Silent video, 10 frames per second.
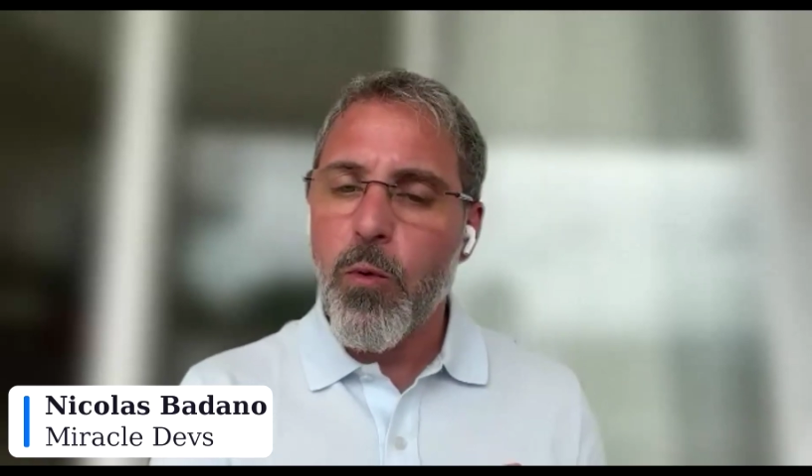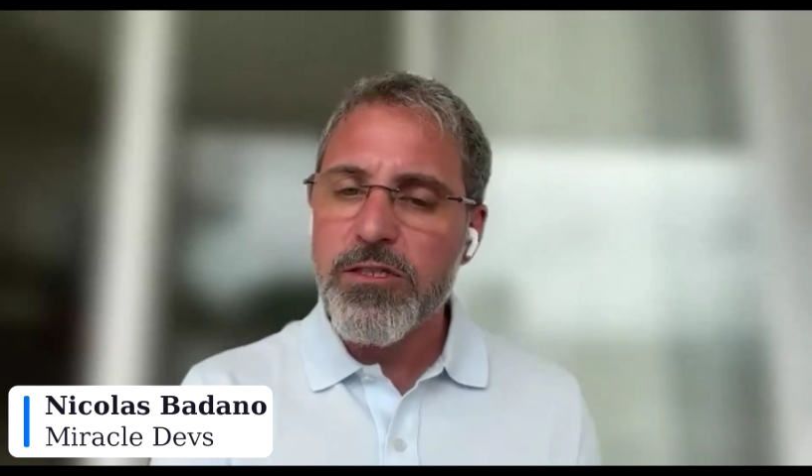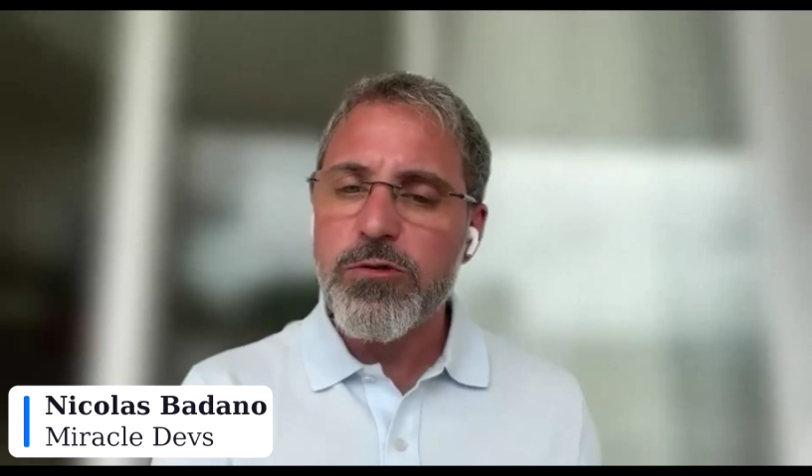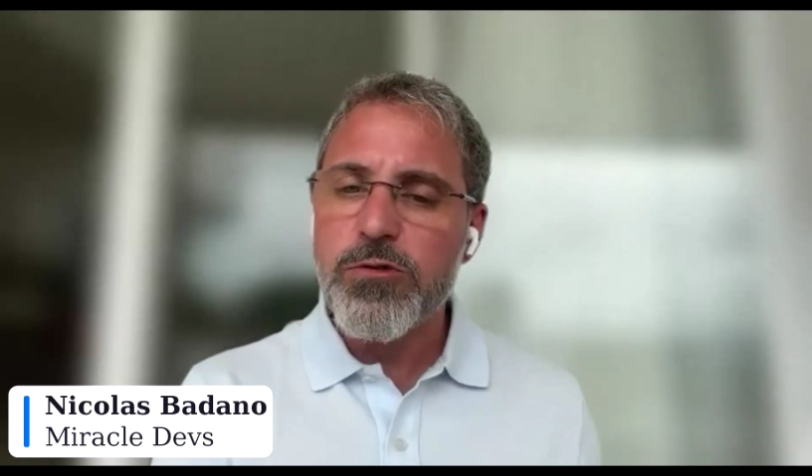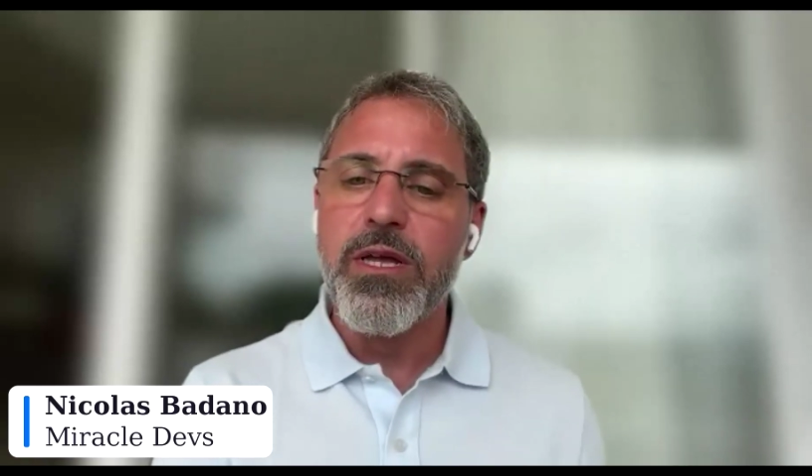
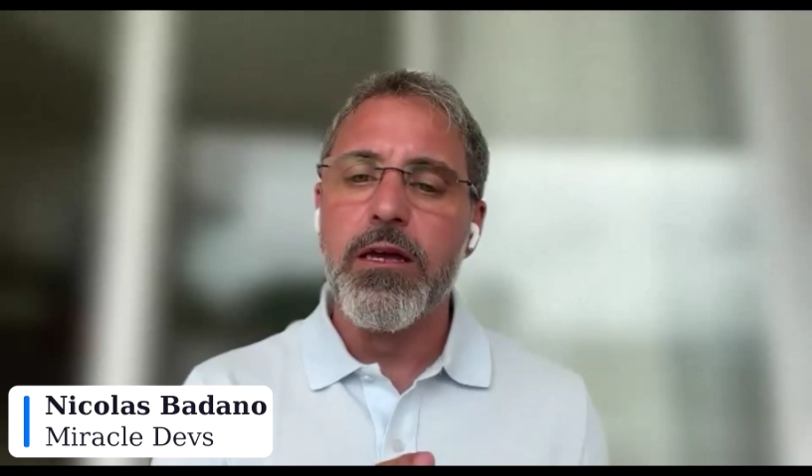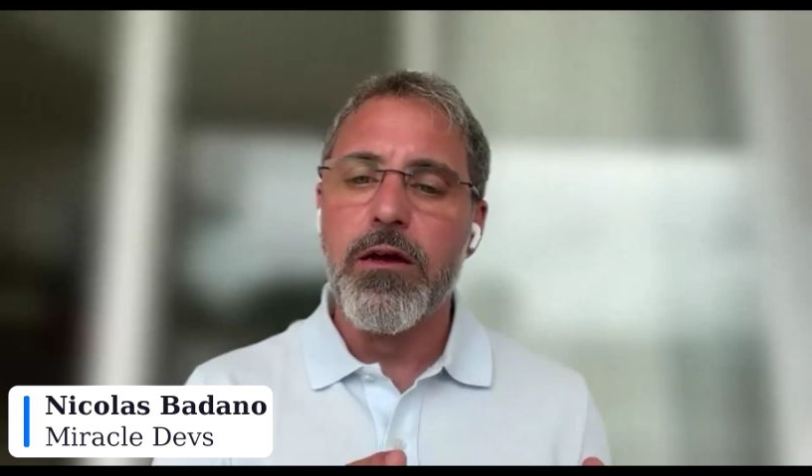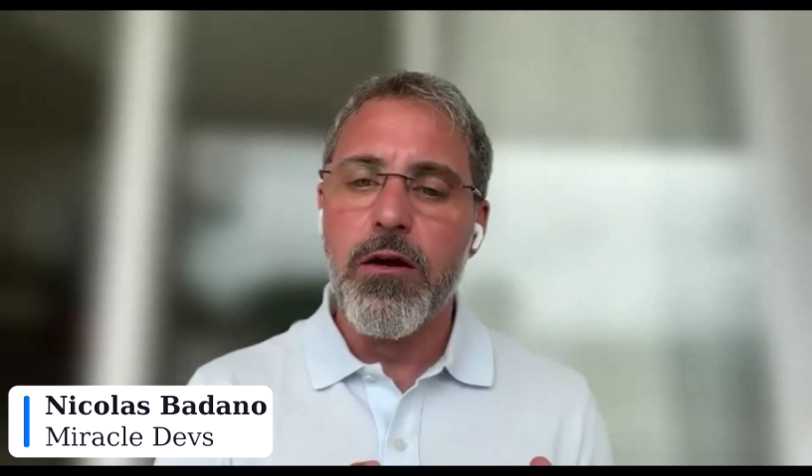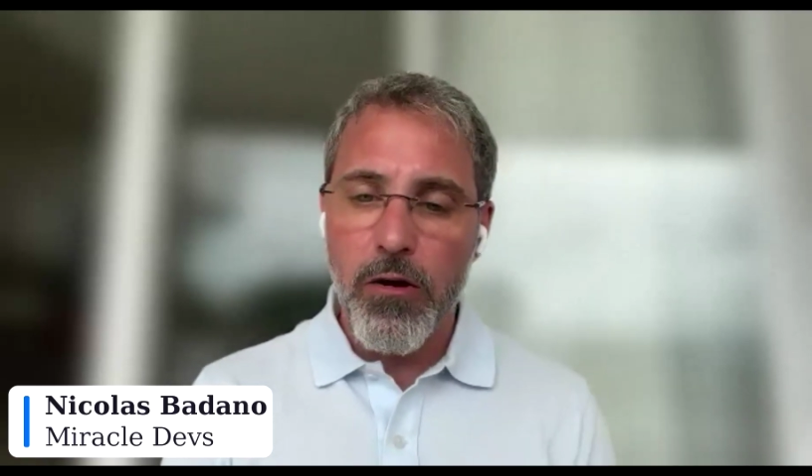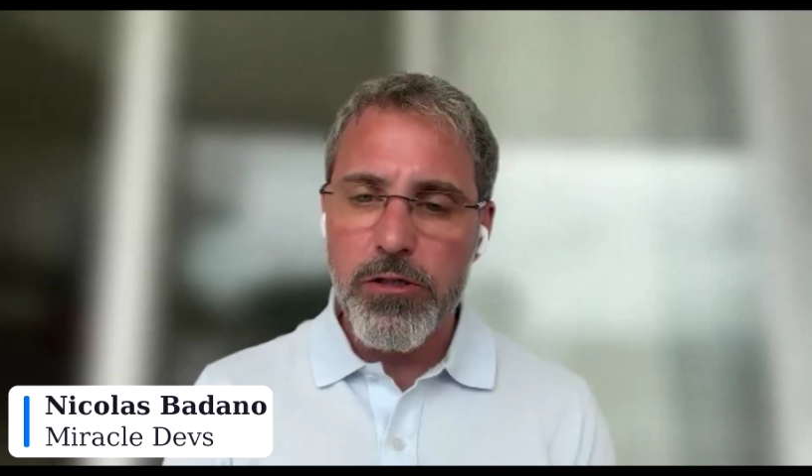Once
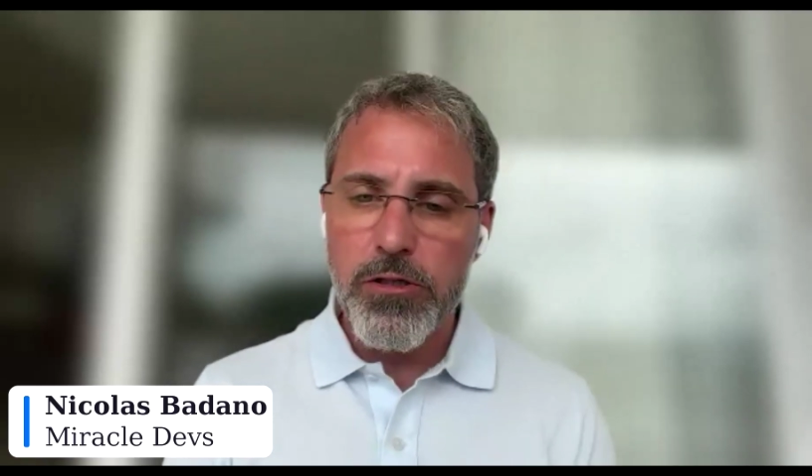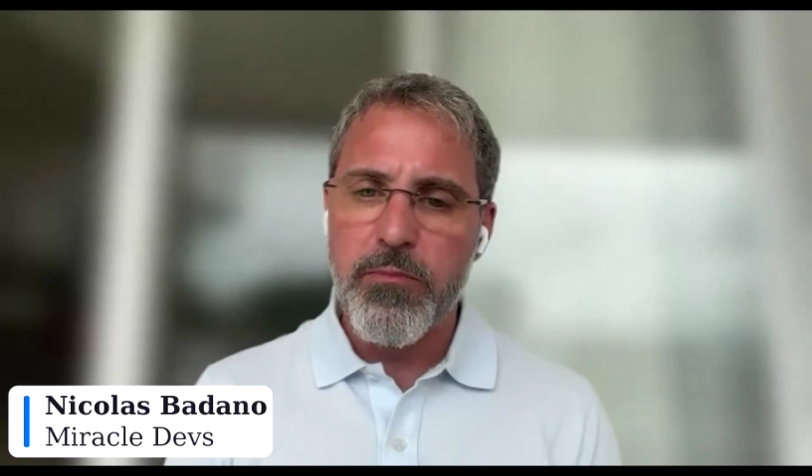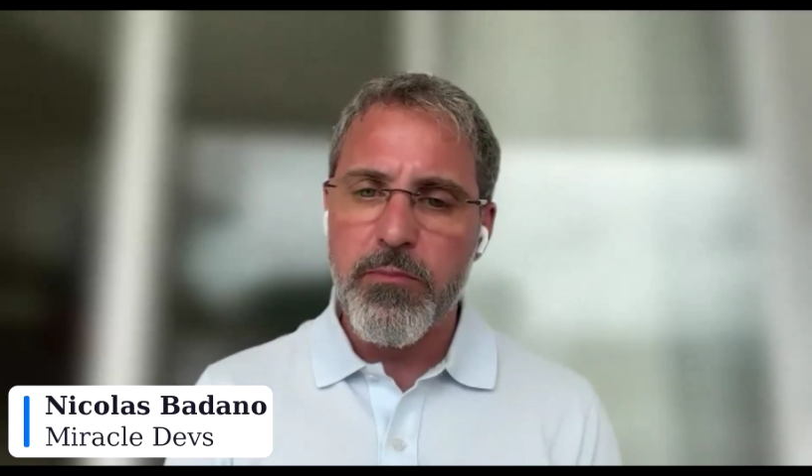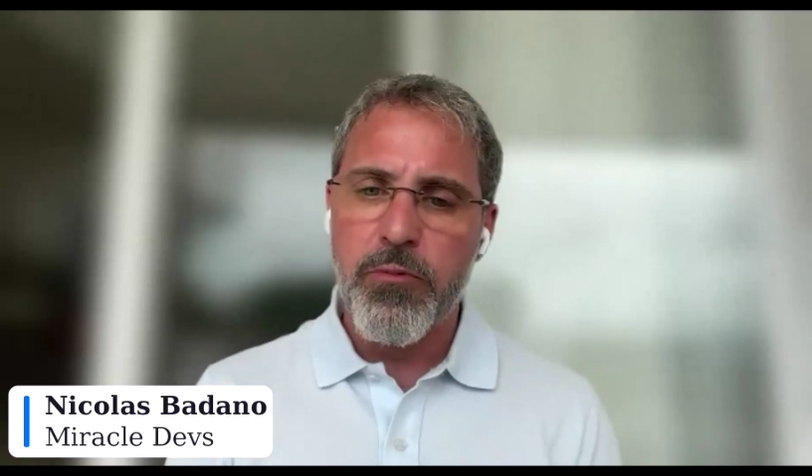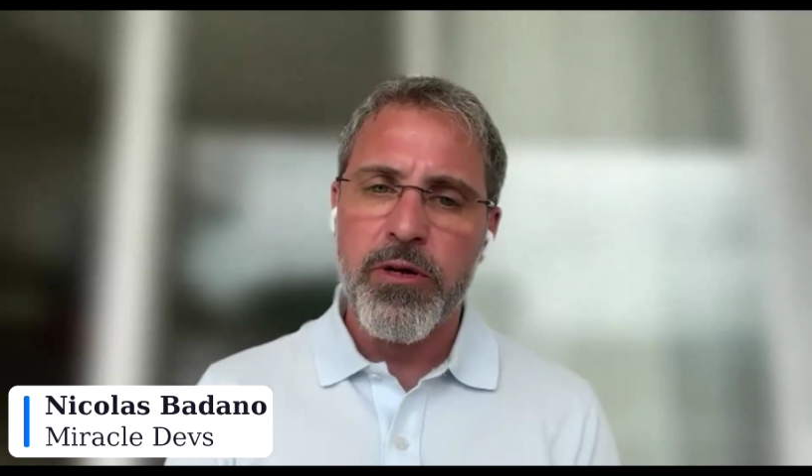we got
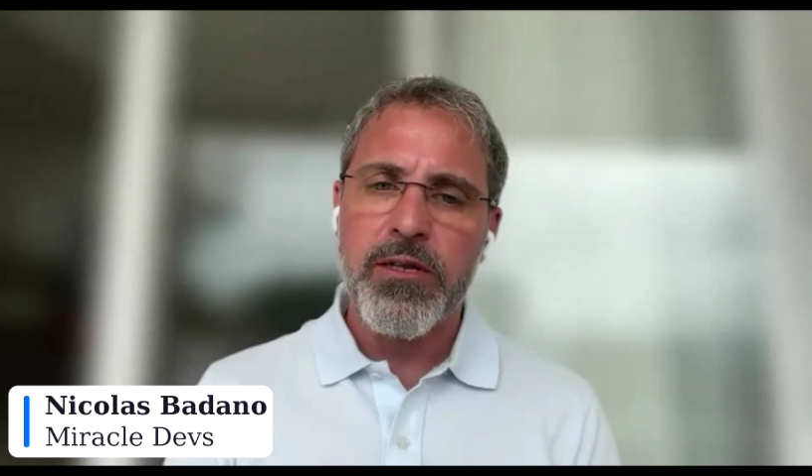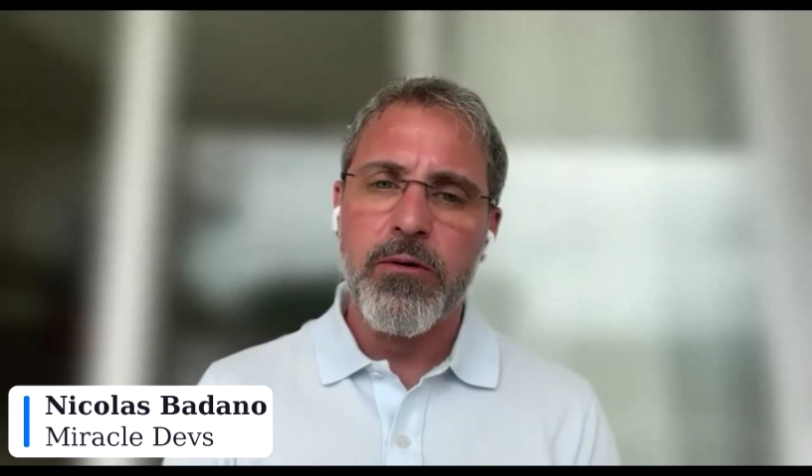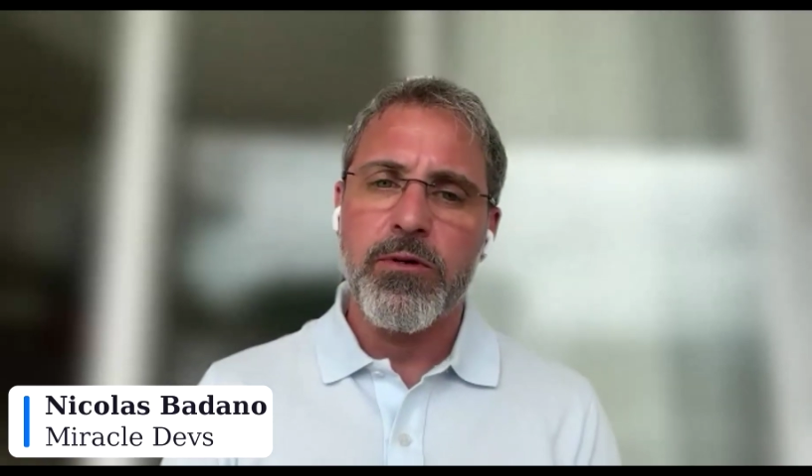to that point,